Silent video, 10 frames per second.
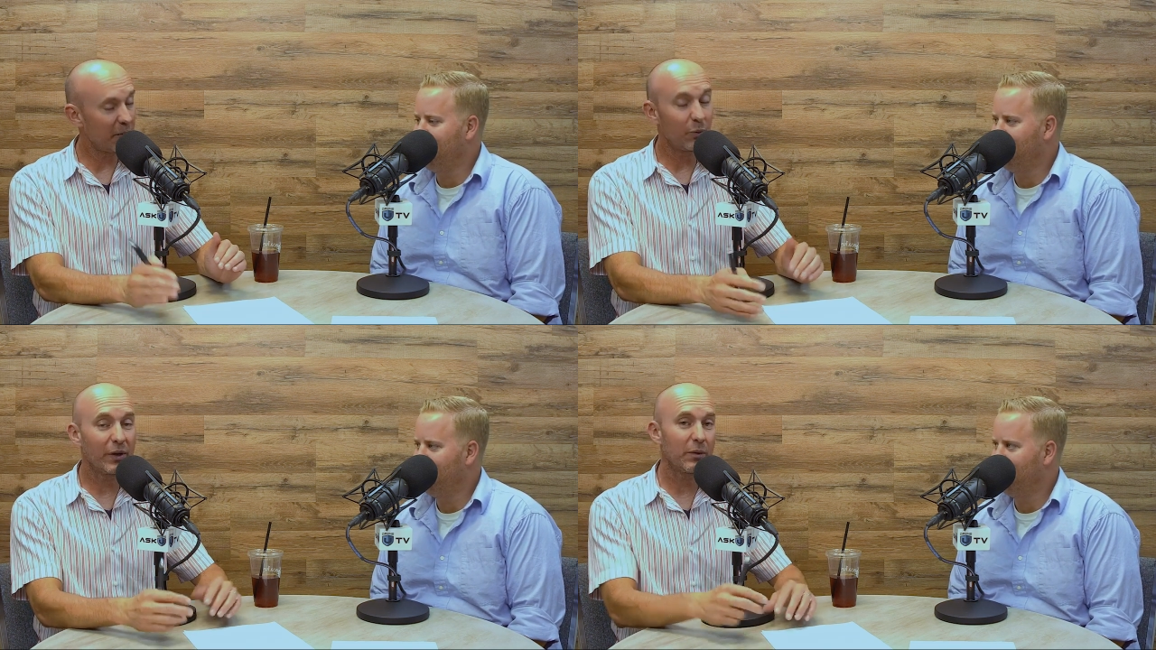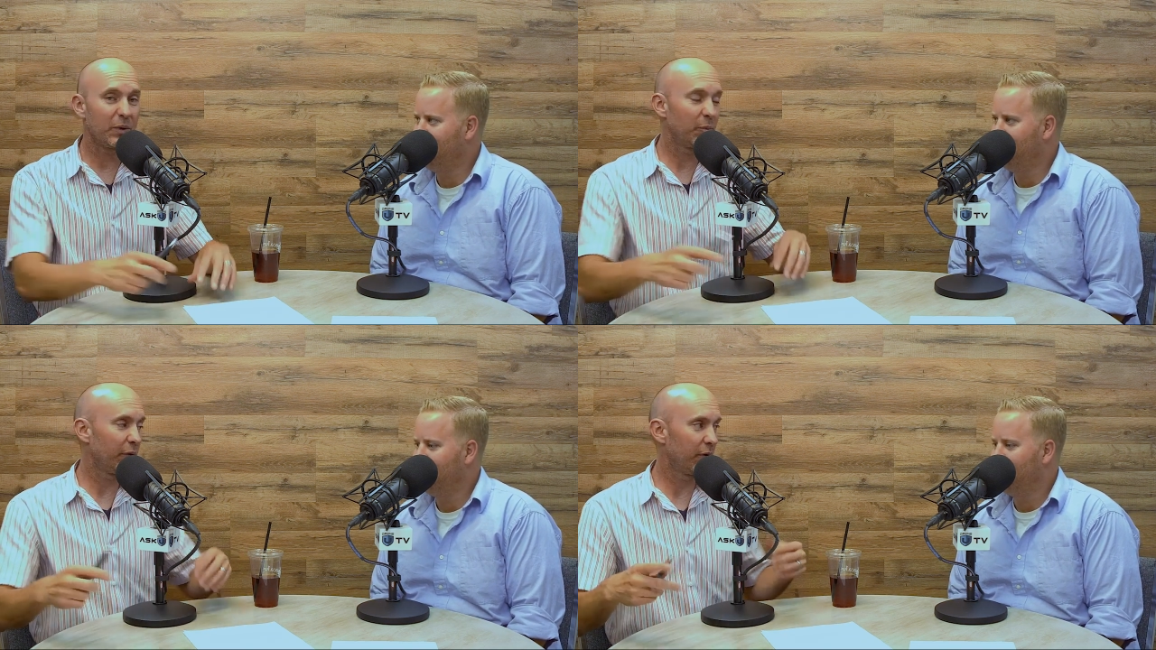Speaker 1: I mean, we
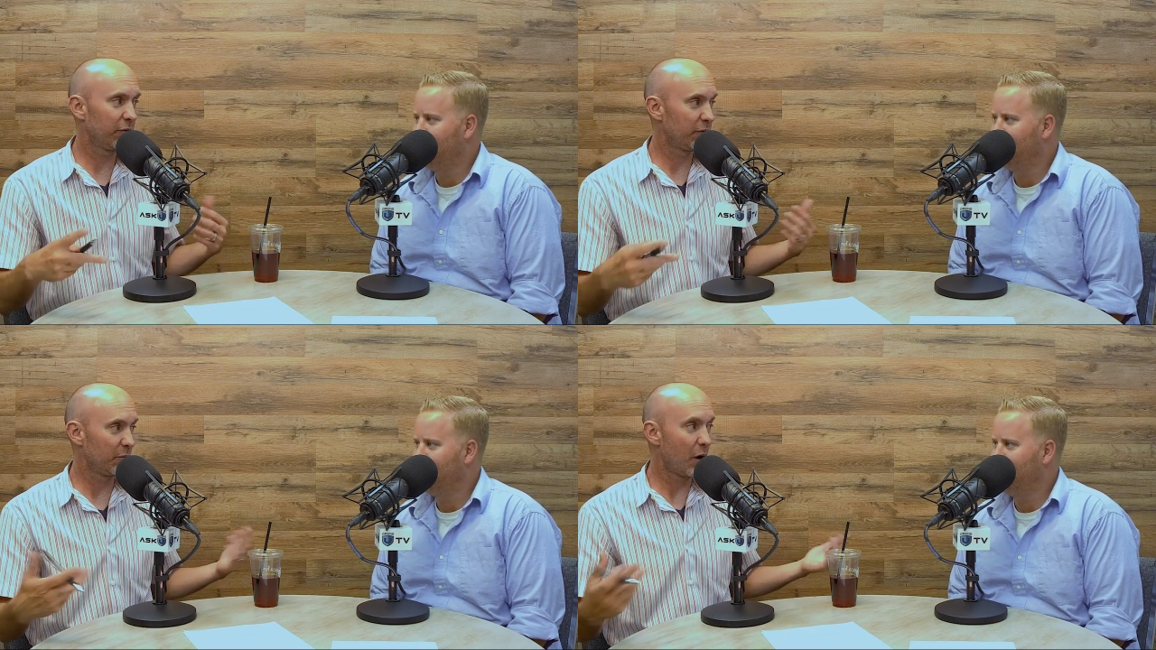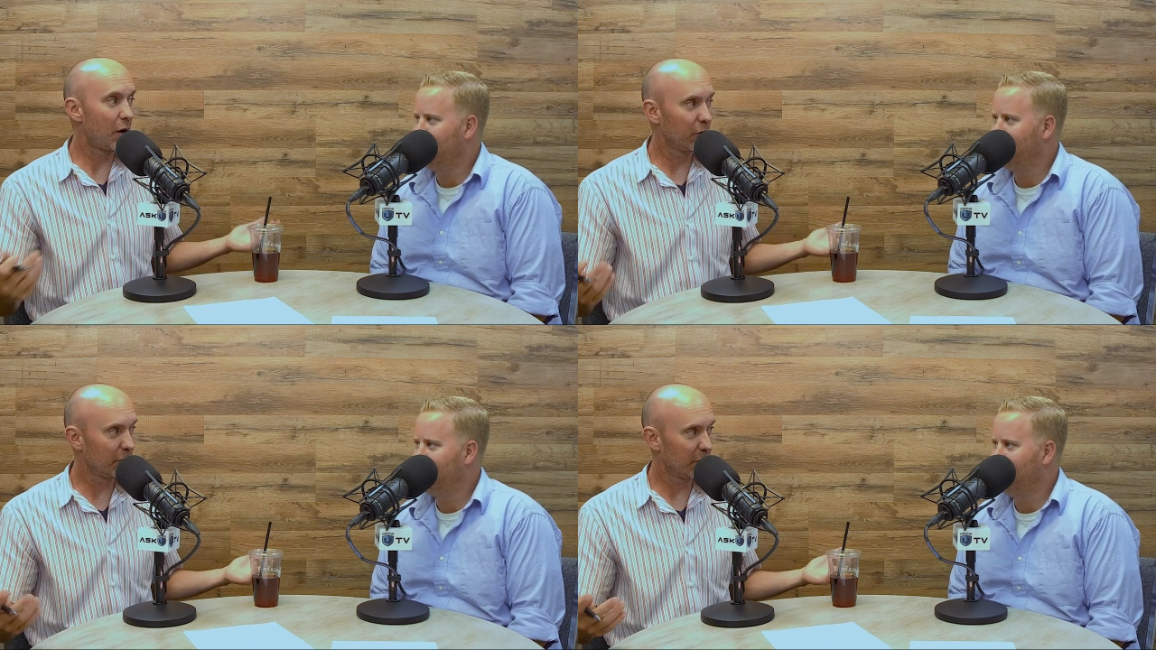get people here from
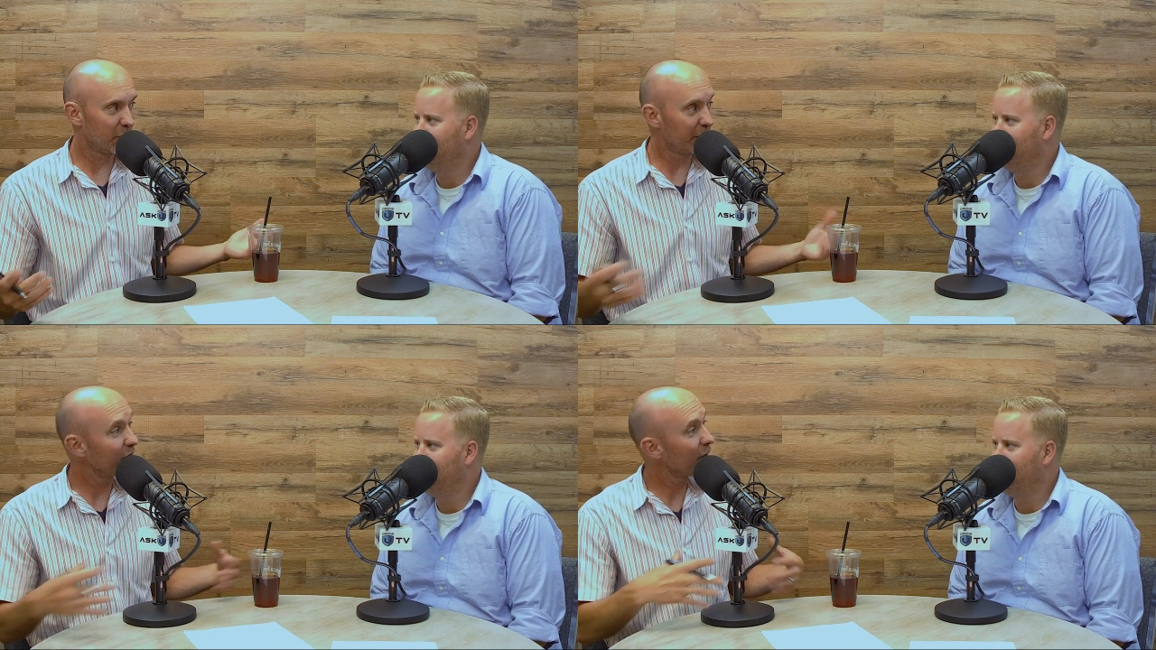all over the world.